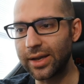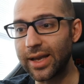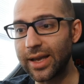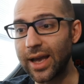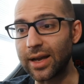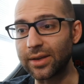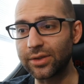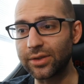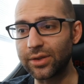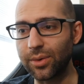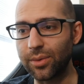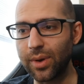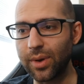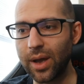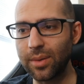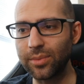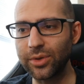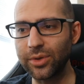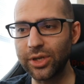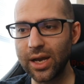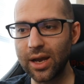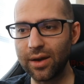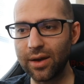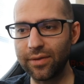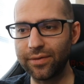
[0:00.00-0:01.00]
So
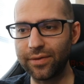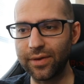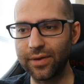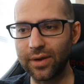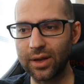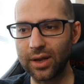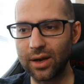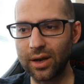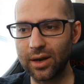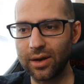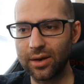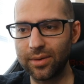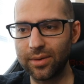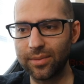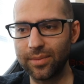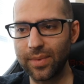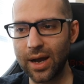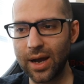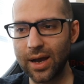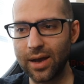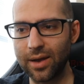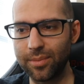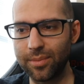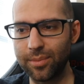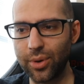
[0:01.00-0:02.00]
MJF and
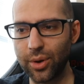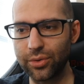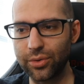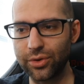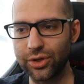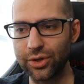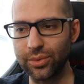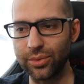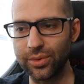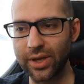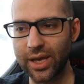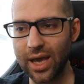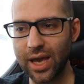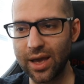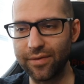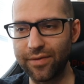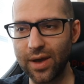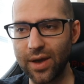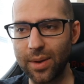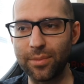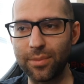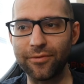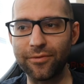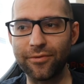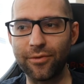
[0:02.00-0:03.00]
I had both shooting
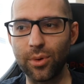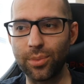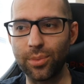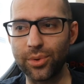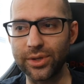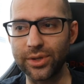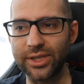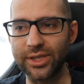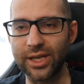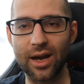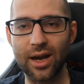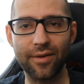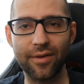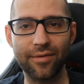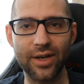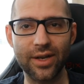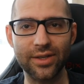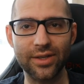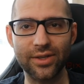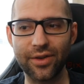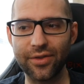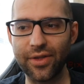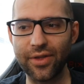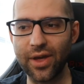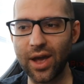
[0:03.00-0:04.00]
kayfabe and 4 points of
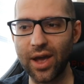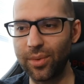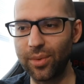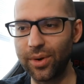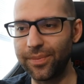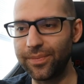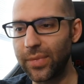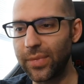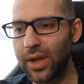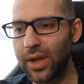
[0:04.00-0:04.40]
confidence on that one.